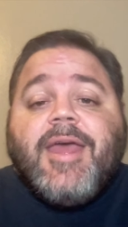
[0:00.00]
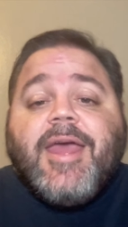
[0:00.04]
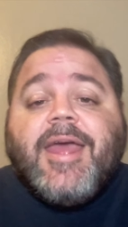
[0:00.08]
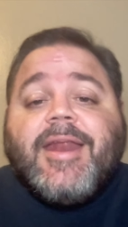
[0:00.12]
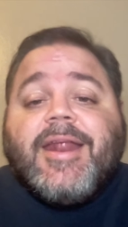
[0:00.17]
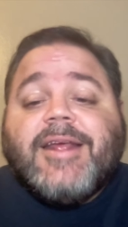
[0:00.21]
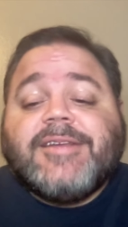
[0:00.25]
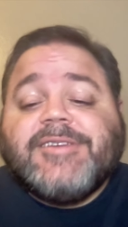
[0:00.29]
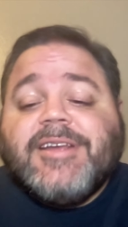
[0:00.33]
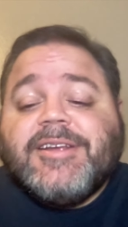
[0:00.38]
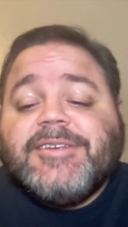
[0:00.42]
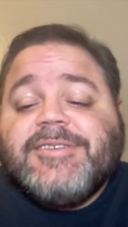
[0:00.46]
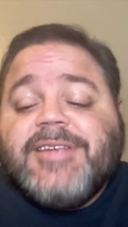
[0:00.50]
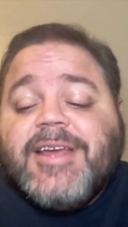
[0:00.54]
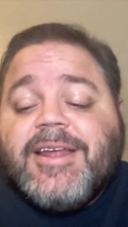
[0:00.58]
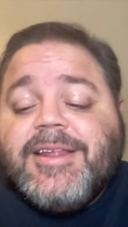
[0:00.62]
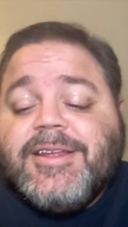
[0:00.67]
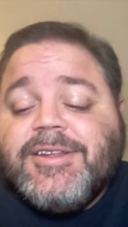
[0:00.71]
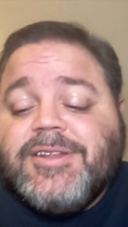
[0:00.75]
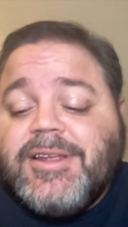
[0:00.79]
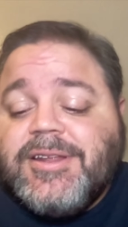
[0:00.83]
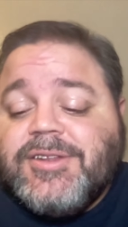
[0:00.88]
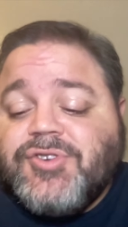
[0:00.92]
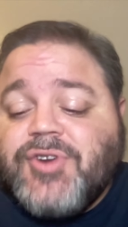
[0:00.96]
And as I said,
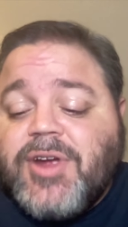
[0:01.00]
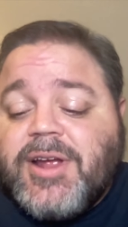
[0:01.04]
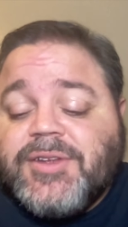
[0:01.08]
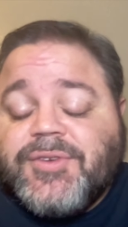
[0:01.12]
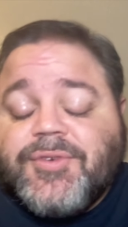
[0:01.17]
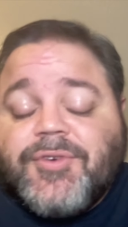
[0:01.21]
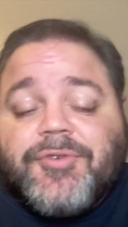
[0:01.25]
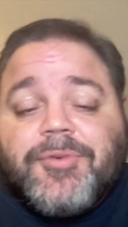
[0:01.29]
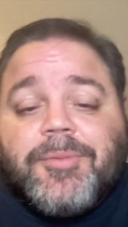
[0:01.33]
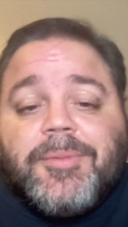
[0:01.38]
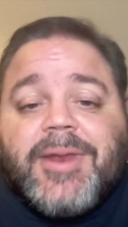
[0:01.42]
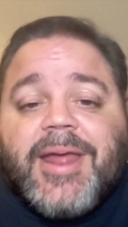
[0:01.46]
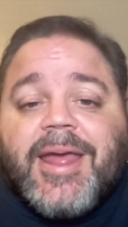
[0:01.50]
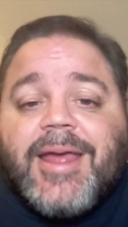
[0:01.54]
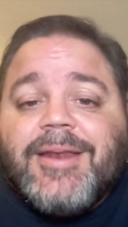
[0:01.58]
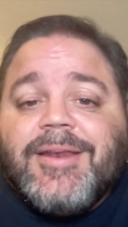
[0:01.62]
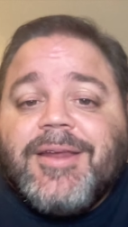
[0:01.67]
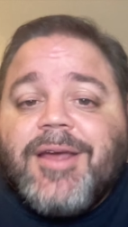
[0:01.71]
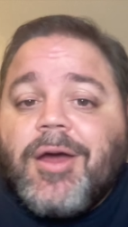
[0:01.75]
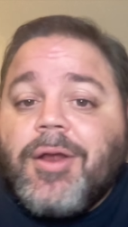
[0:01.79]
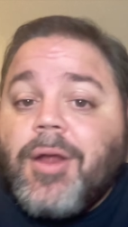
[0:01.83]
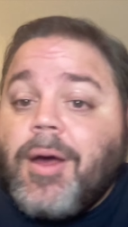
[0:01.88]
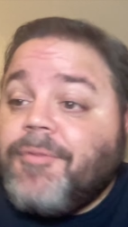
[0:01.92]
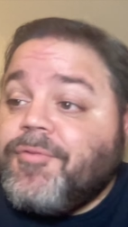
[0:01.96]
he did transfer from
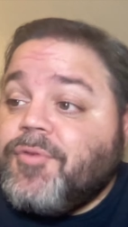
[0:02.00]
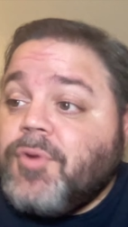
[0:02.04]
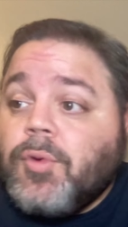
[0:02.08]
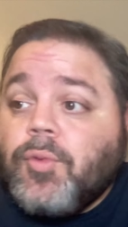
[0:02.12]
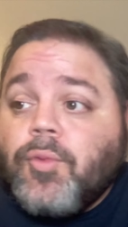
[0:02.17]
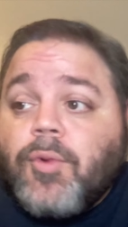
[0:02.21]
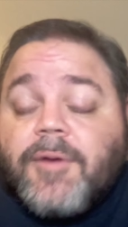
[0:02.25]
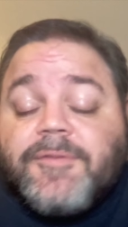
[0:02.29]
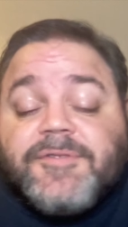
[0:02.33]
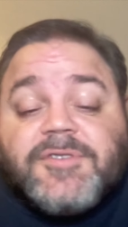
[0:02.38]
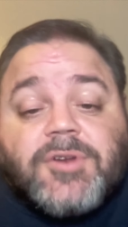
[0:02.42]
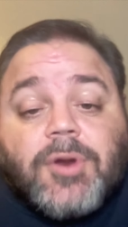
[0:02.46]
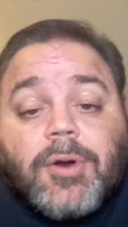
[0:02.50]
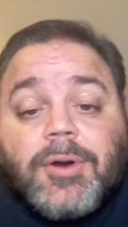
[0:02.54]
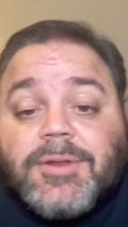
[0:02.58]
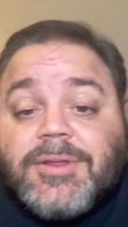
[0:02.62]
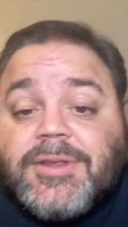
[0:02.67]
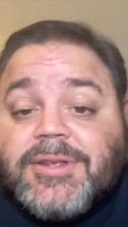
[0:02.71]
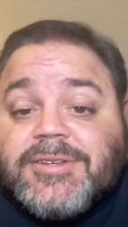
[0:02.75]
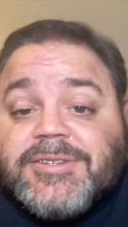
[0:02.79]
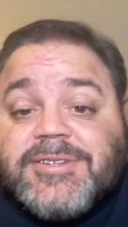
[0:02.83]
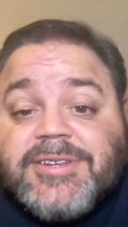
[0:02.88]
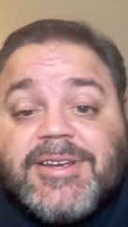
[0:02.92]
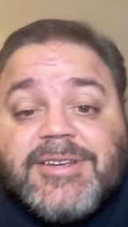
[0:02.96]
Dayton, got off to a rough
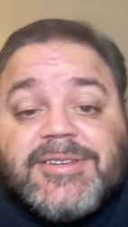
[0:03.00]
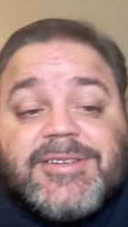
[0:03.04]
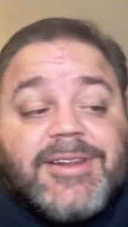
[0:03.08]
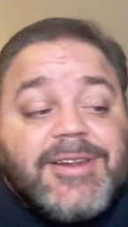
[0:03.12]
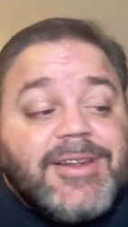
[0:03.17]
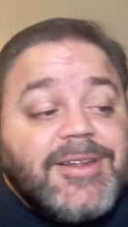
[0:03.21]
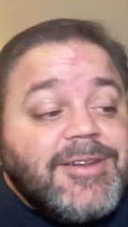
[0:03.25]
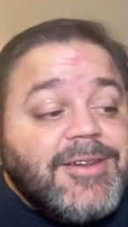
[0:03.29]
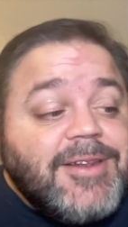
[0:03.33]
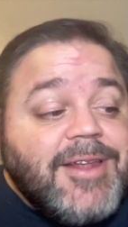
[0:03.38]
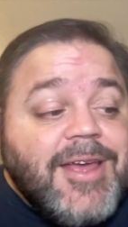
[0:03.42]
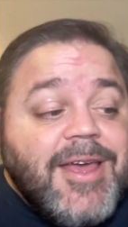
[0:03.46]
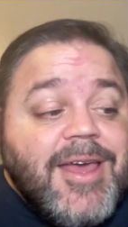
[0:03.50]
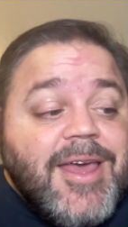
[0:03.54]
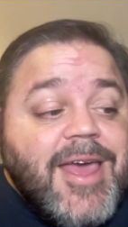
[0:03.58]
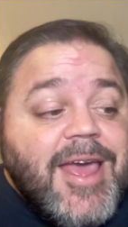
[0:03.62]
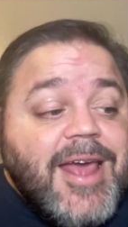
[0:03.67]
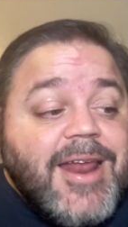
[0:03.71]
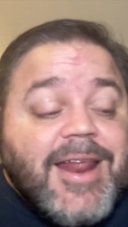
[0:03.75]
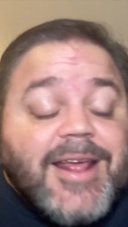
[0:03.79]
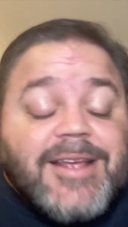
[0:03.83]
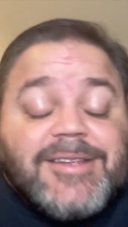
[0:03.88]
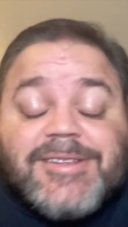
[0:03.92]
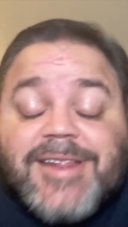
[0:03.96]
start this season, and
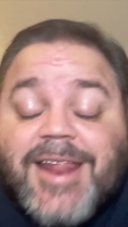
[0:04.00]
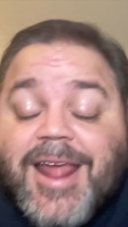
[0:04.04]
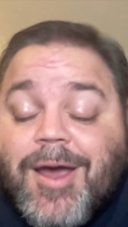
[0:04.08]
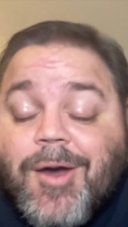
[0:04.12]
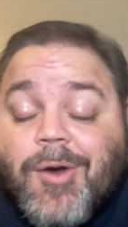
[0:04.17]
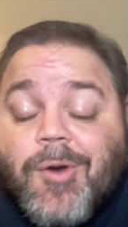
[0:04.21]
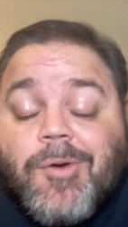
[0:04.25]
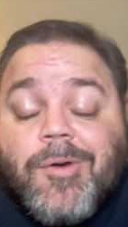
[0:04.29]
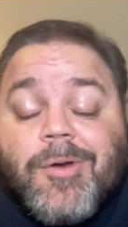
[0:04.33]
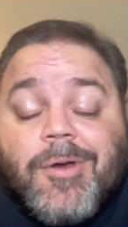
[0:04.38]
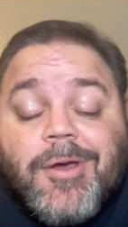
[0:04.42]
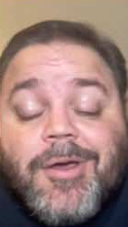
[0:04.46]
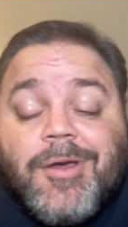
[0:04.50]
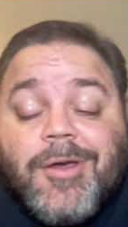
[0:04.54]
and has now